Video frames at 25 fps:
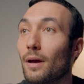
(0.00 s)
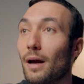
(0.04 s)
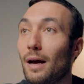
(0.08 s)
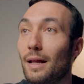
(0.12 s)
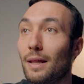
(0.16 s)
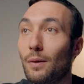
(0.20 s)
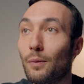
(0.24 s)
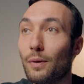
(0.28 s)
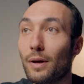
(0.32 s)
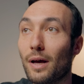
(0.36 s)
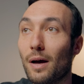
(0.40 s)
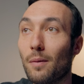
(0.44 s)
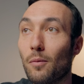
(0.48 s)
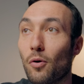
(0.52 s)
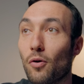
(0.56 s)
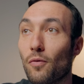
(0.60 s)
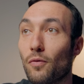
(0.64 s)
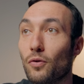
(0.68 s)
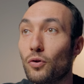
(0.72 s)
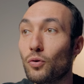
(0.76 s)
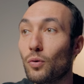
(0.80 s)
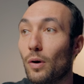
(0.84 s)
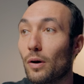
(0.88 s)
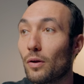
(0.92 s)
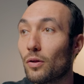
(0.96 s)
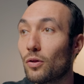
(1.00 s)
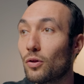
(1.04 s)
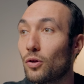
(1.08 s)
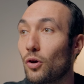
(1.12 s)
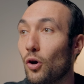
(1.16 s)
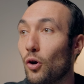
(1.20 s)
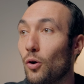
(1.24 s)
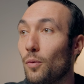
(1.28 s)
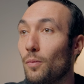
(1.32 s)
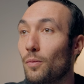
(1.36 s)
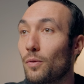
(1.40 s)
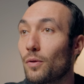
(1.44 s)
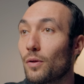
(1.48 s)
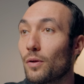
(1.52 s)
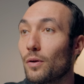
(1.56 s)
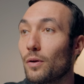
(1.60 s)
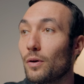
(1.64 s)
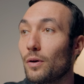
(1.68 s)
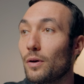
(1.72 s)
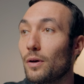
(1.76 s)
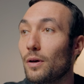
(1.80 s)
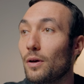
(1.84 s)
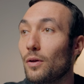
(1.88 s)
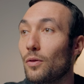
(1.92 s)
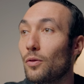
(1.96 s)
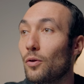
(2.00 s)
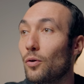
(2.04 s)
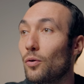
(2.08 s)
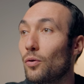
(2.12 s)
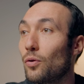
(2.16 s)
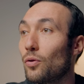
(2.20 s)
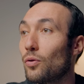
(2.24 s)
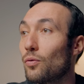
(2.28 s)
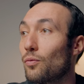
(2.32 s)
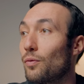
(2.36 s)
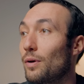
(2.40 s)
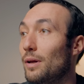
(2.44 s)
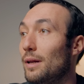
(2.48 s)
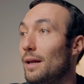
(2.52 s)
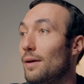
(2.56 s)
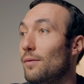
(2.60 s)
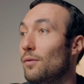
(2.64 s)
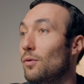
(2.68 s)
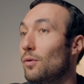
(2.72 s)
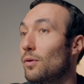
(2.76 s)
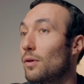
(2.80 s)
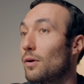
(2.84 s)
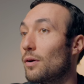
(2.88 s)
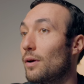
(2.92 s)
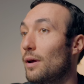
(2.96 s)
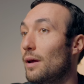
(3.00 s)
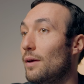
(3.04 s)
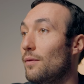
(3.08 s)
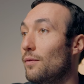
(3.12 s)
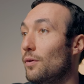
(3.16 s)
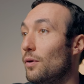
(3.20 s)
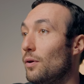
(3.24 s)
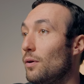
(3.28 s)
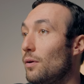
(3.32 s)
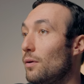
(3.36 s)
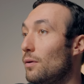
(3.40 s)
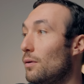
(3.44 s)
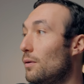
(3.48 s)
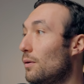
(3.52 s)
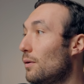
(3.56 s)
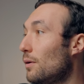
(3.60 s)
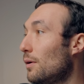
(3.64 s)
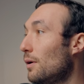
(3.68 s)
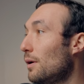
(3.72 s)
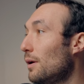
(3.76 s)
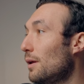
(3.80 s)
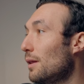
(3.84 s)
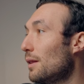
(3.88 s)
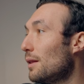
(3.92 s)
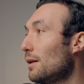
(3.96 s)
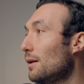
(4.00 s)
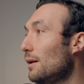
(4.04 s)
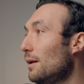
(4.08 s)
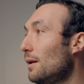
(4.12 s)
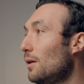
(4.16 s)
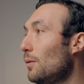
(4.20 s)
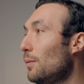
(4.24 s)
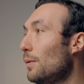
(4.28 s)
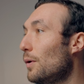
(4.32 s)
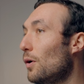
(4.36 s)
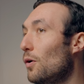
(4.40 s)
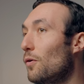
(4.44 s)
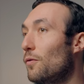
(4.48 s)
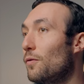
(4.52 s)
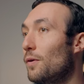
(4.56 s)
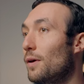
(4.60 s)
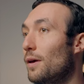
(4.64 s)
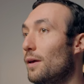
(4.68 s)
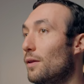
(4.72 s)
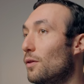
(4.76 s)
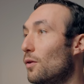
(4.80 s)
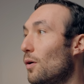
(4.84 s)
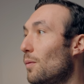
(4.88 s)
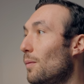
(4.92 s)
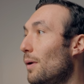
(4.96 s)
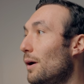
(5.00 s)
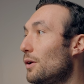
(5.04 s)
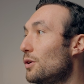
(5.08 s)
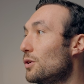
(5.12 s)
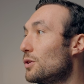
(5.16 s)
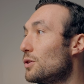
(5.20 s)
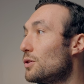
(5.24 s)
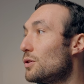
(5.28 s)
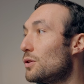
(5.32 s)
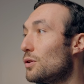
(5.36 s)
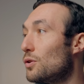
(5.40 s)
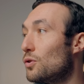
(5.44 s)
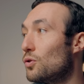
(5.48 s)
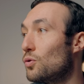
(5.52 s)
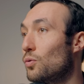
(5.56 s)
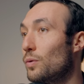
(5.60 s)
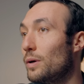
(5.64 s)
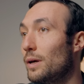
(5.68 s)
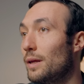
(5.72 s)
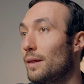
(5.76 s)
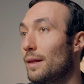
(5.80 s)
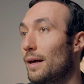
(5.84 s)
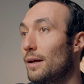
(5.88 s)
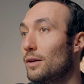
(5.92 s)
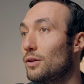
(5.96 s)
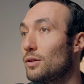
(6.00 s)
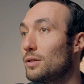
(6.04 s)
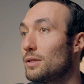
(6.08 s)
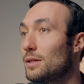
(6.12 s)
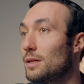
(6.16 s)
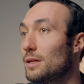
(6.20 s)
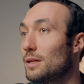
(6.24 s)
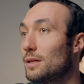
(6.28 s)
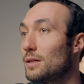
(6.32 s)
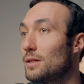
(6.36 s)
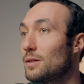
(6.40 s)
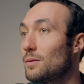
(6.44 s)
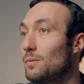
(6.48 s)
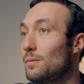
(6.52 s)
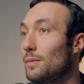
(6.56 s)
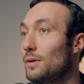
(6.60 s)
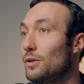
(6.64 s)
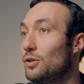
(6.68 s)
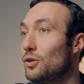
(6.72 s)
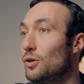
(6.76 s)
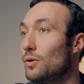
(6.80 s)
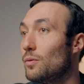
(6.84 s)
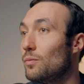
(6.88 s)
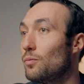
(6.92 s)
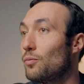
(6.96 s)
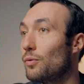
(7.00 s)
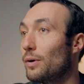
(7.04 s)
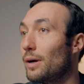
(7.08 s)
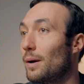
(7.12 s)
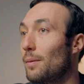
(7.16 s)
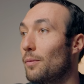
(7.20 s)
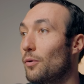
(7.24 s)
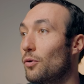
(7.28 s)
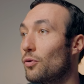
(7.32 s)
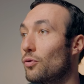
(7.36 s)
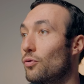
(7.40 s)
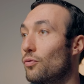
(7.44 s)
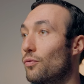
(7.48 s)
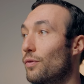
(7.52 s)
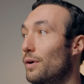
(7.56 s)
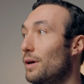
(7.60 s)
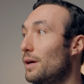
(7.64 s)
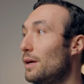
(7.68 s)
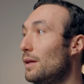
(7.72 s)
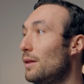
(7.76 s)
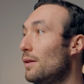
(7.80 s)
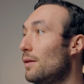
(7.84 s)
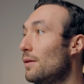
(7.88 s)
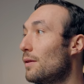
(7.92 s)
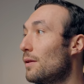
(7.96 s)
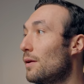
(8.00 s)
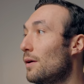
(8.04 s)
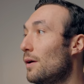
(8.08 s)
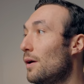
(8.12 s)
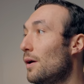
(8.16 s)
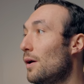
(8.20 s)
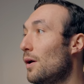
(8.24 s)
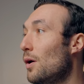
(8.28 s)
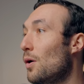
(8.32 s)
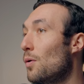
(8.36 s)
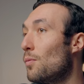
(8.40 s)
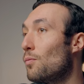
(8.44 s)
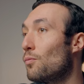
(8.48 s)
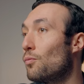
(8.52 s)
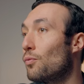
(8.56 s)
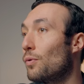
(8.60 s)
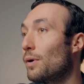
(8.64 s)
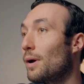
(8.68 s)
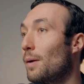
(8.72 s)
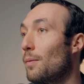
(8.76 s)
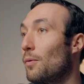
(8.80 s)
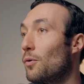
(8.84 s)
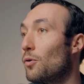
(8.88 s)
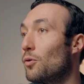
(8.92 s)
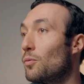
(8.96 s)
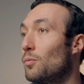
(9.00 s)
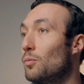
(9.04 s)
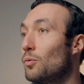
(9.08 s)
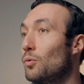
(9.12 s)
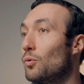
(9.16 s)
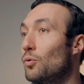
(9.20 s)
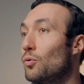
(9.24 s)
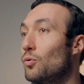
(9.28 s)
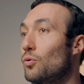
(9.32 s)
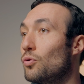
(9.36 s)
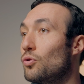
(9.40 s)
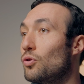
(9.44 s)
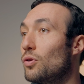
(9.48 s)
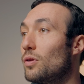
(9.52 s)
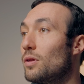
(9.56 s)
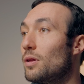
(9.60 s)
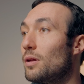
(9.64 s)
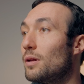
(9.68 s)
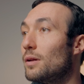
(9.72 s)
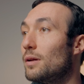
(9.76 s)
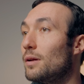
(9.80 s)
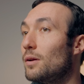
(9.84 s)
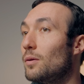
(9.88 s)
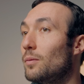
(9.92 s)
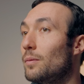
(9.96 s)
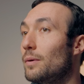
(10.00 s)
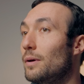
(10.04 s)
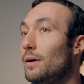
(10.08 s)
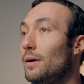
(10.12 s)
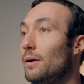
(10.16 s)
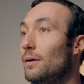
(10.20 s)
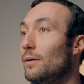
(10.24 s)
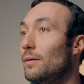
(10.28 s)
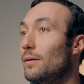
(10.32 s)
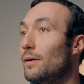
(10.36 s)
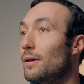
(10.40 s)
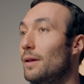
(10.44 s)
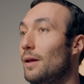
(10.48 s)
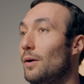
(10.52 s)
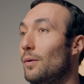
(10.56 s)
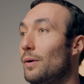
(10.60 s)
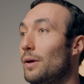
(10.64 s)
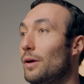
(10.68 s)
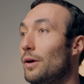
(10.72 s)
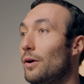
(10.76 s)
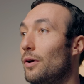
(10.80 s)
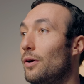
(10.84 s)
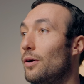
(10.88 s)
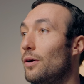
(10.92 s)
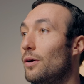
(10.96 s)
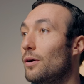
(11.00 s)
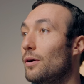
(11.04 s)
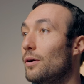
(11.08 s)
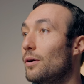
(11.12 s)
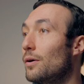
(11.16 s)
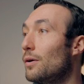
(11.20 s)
and then we come over to our scopes, those 3 levels are even. It's a little bit off here, so I might just tweak that just a smidgen, bring up those greens, bring up those blues just a little bit. There we go.